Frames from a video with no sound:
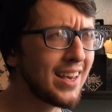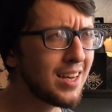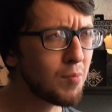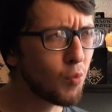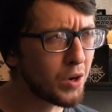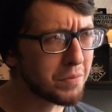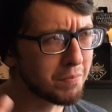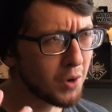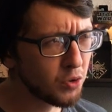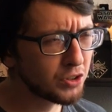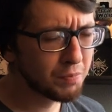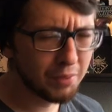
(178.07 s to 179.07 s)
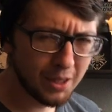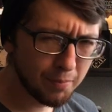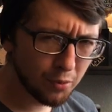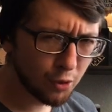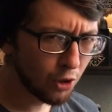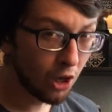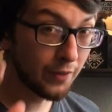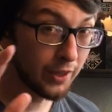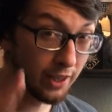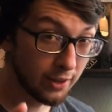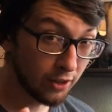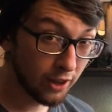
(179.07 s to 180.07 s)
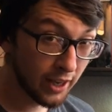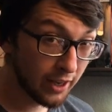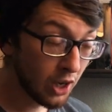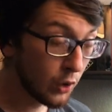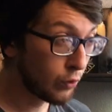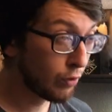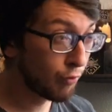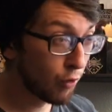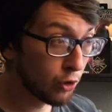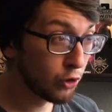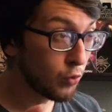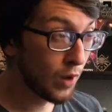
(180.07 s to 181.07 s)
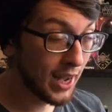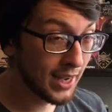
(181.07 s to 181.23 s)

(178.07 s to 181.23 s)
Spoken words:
am what most people on the internet refer to